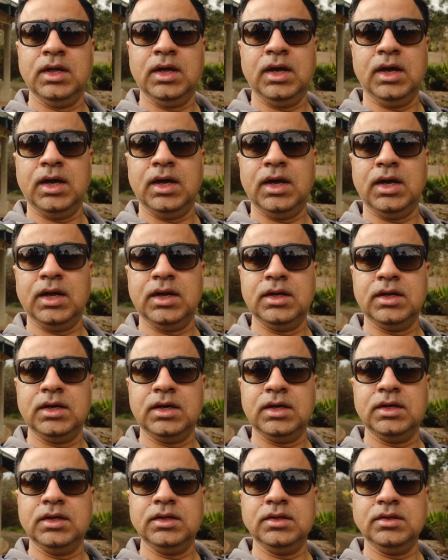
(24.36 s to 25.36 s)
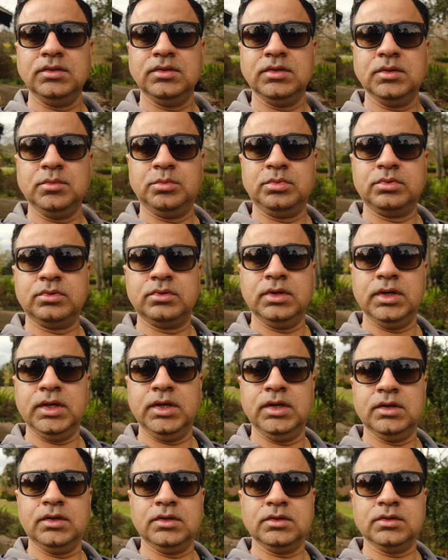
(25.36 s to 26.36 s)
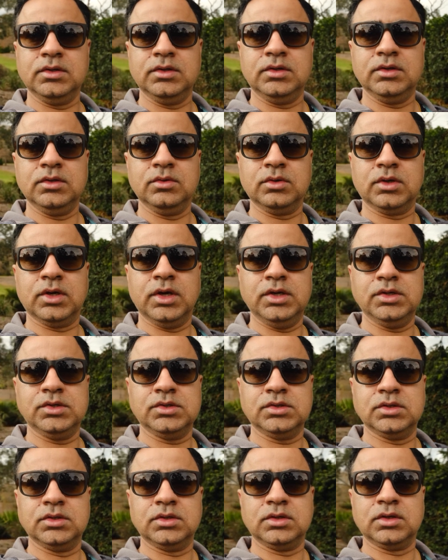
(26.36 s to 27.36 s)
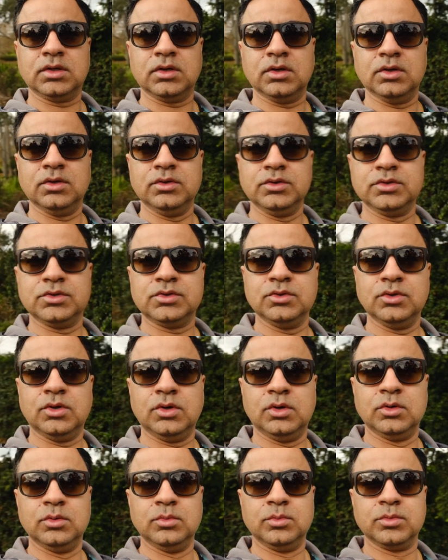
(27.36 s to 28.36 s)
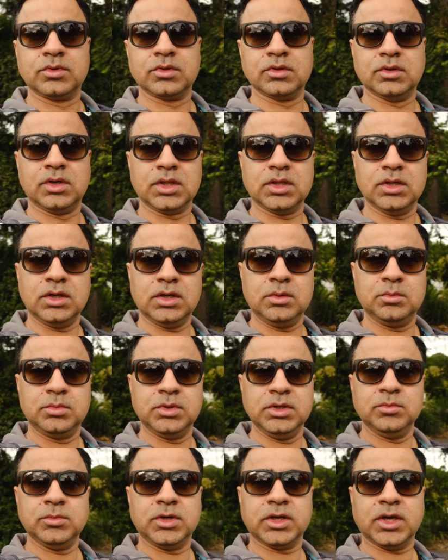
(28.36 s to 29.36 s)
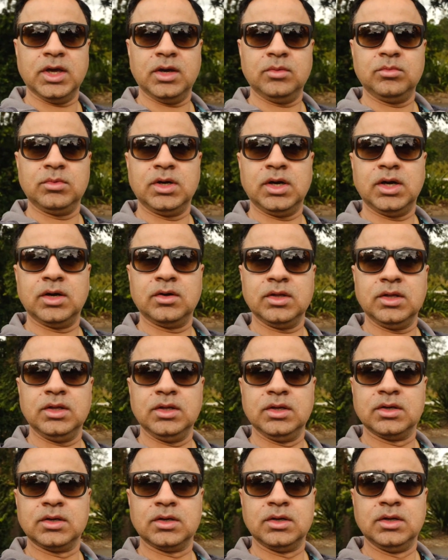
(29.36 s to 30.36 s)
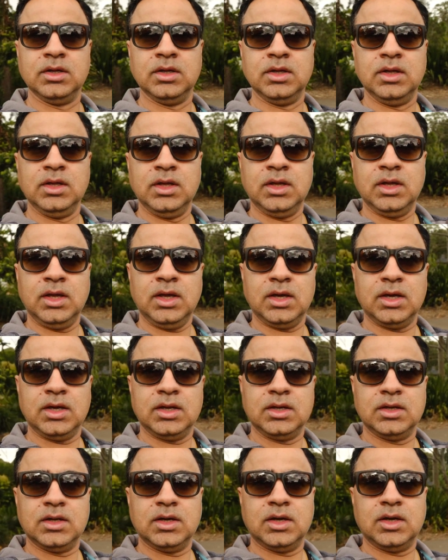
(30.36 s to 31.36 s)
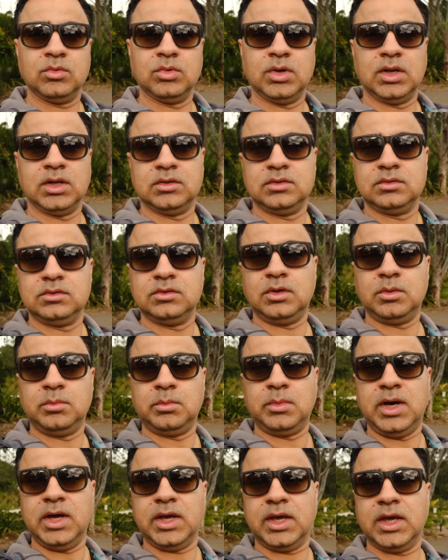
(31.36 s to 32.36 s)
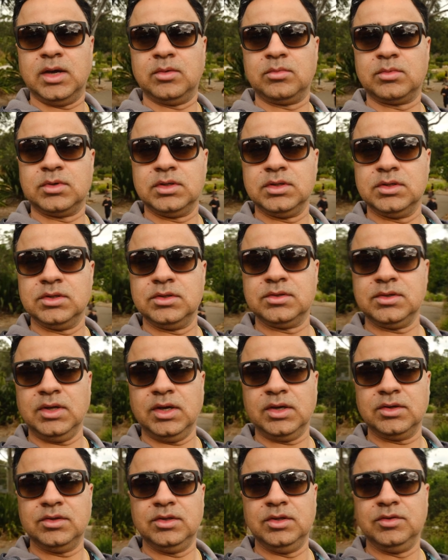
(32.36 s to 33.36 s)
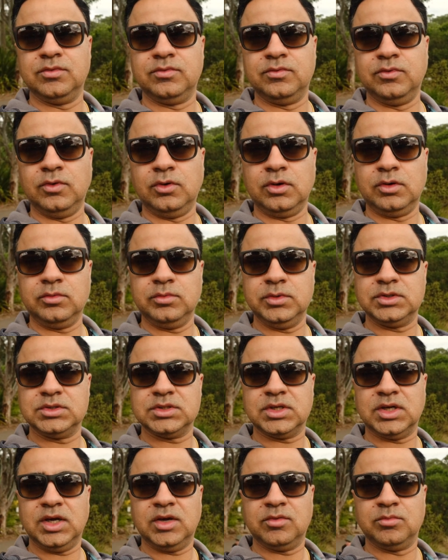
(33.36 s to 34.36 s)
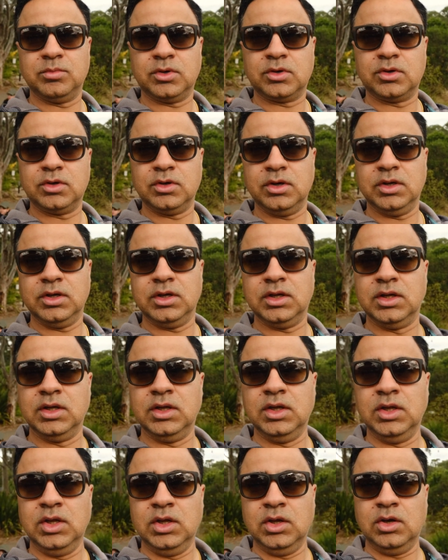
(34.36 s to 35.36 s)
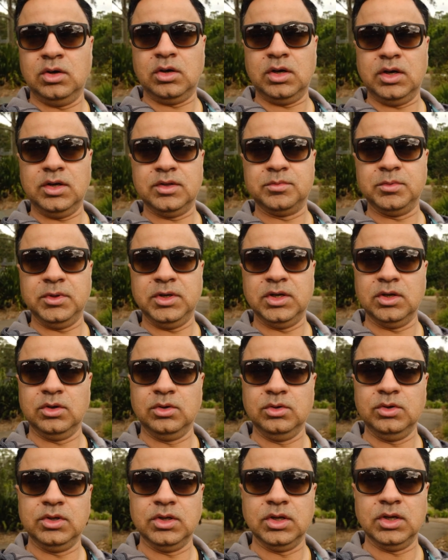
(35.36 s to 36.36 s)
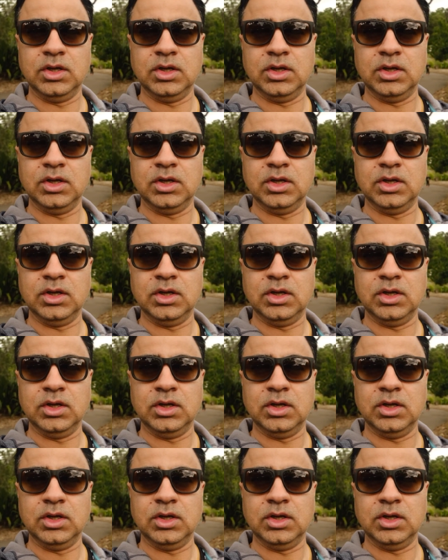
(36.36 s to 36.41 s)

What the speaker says: and it's a pretty nice little location close to home. So I thought I'll bring my camera out here, and well, not my camera, this X-T4, which I have borrowed or has been loaned